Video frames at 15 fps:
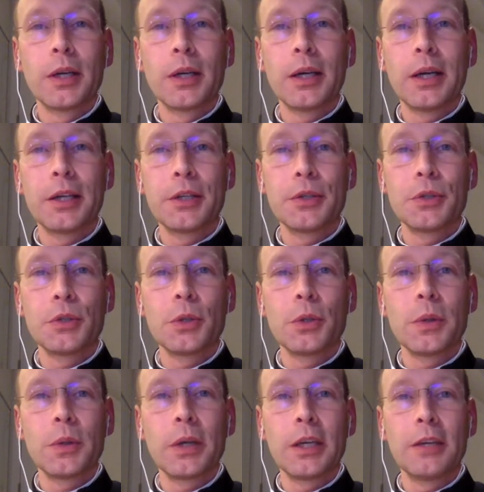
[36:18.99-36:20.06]
I don't
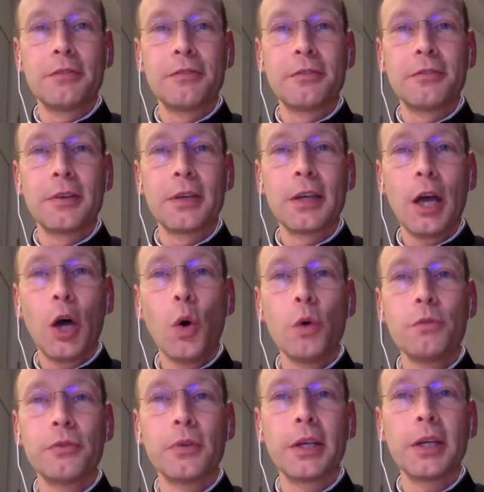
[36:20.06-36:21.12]
know if
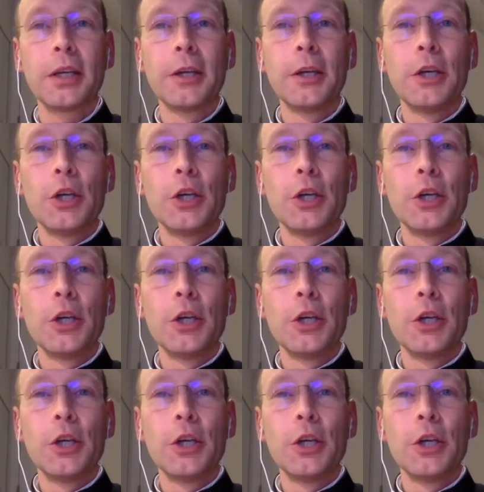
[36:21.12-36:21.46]
hopefully